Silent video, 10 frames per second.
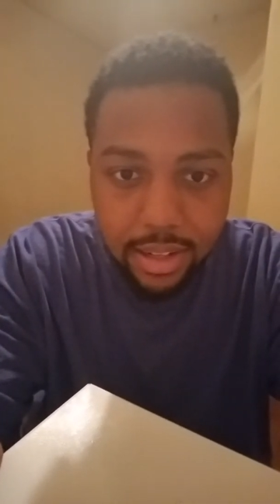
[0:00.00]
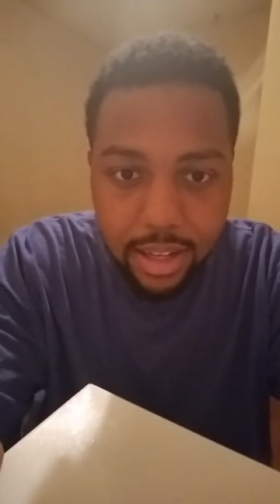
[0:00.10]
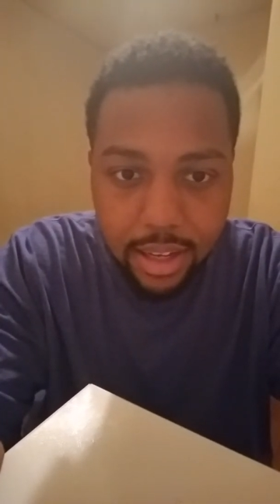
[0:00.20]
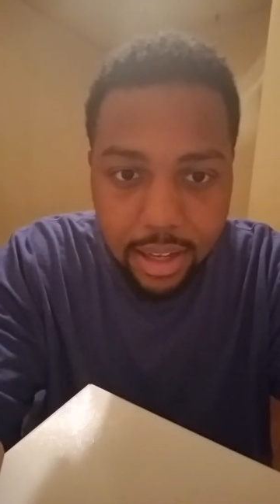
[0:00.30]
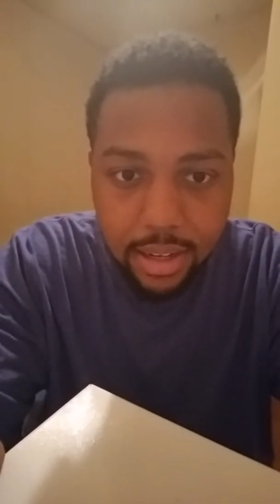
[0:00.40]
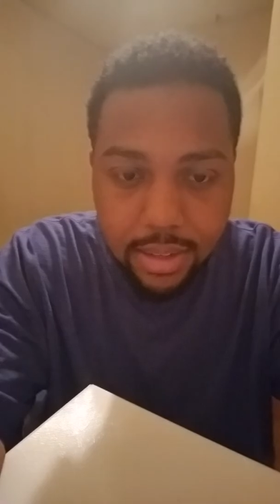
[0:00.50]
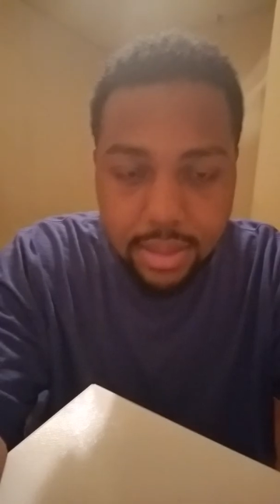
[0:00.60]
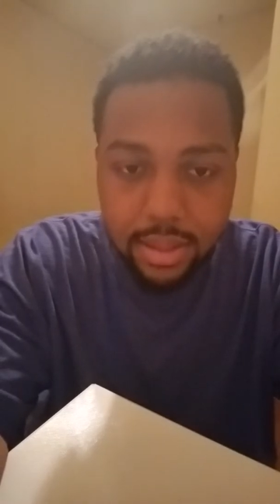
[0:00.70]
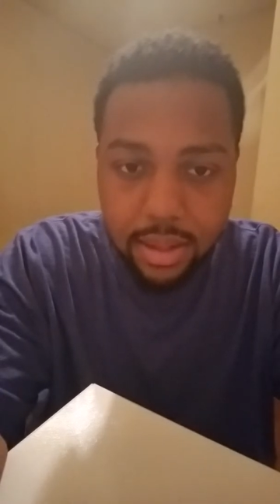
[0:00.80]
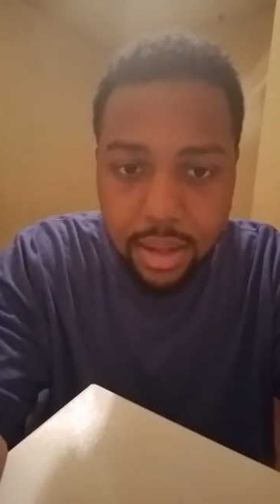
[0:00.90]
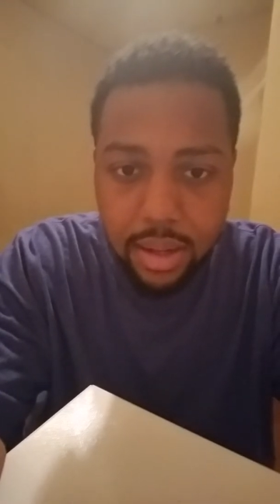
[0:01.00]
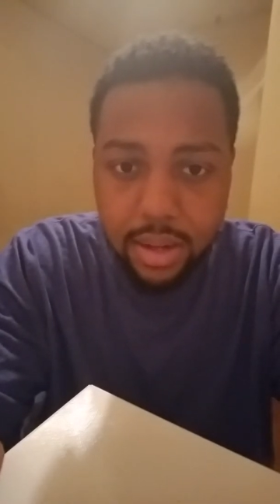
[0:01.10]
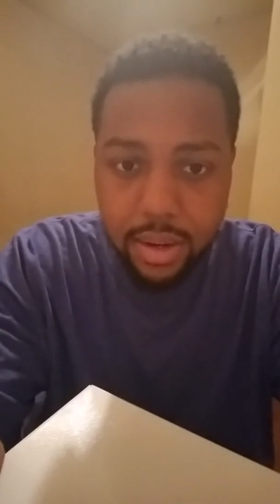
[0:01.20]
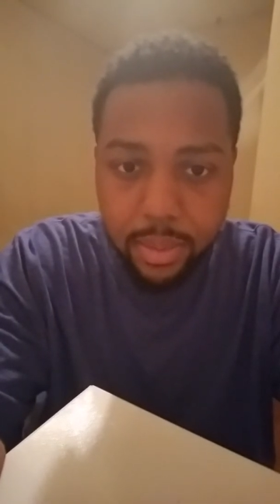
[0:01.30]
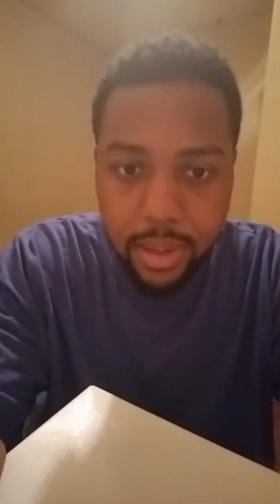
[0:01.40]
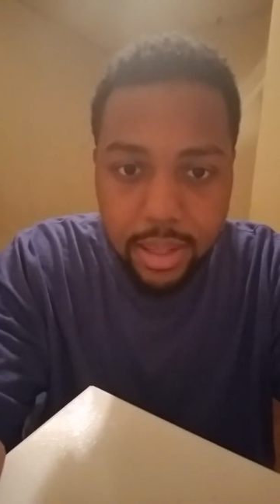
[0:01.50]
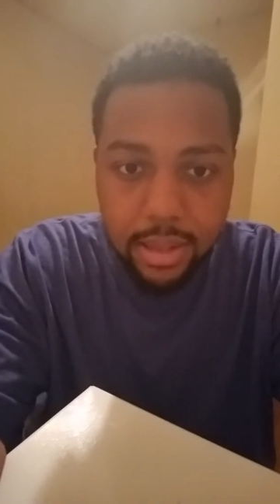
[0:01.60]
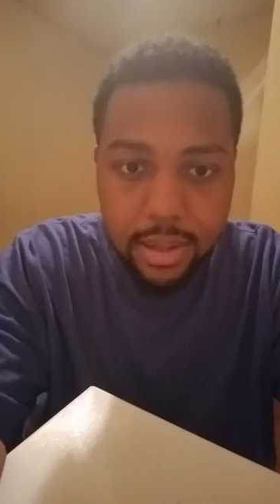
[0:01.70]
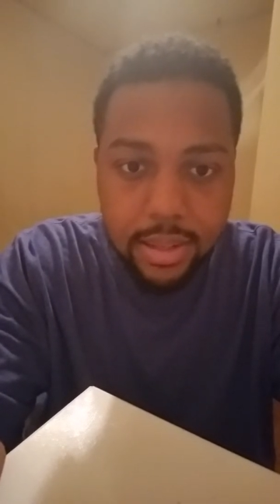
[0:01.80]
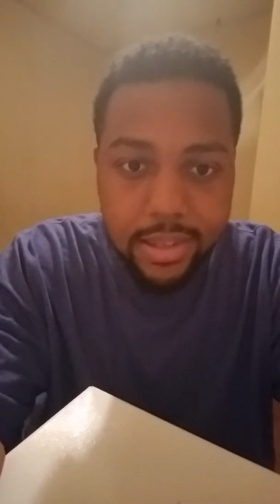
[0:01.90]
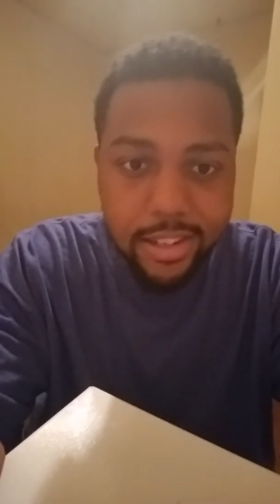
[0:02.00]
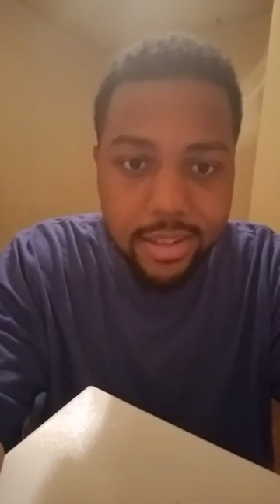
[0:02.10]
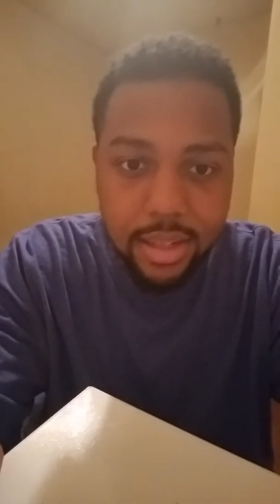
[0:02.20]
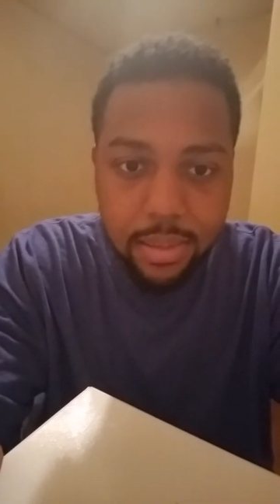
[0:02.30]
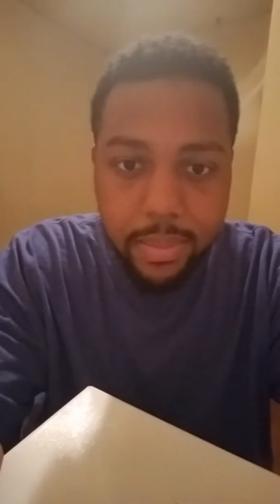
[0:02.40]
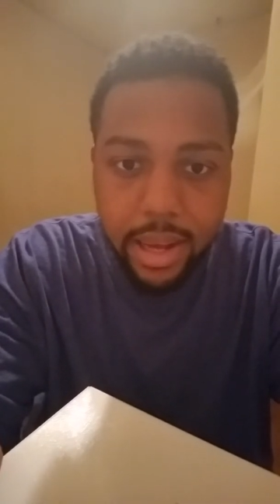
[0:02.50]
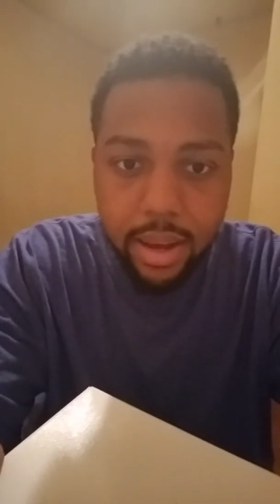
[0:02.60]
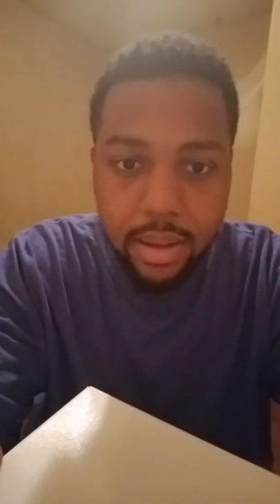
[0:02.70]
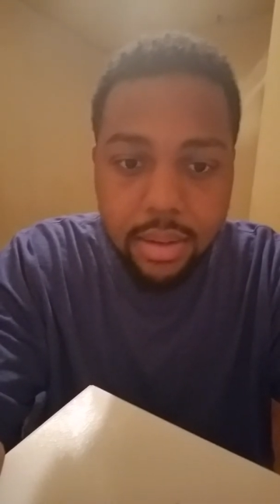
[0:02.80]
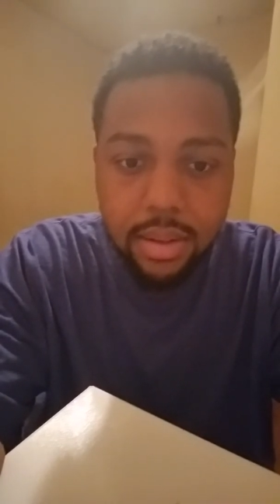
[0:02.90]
Thinking is really good, to just sit back